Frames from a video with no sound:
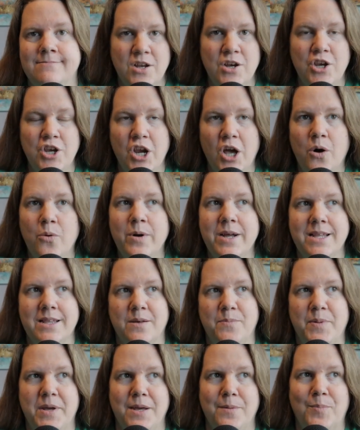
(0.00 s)
Knowing
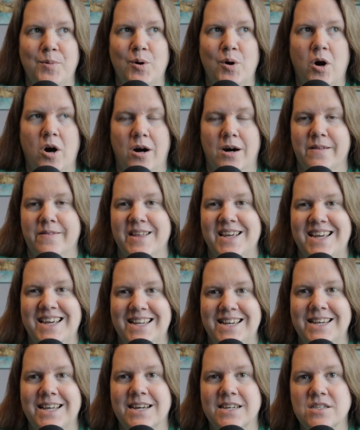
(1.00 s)
the people on the
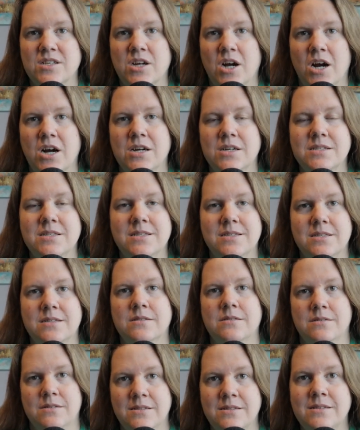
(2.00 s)
index
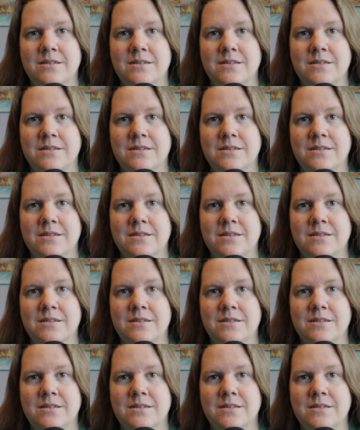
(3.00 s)
cards,